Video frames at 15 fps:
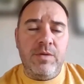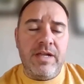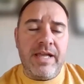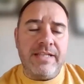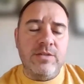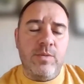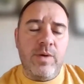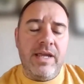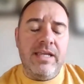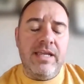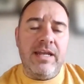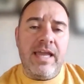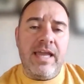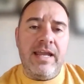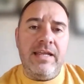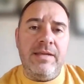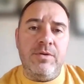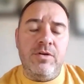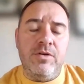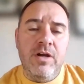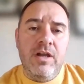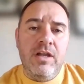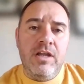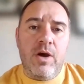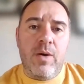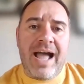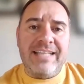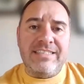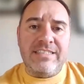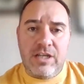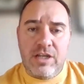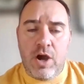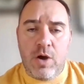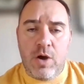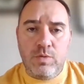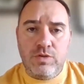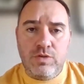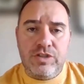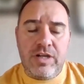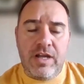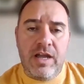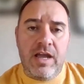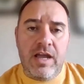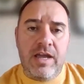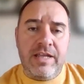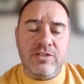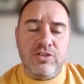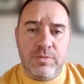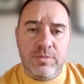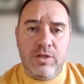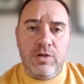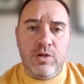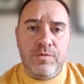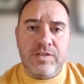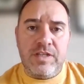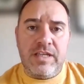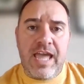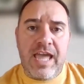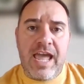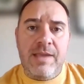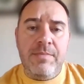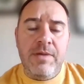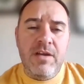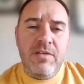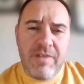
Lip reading: We'll get to Wakey later, but as a coach and as somebody who loves the game,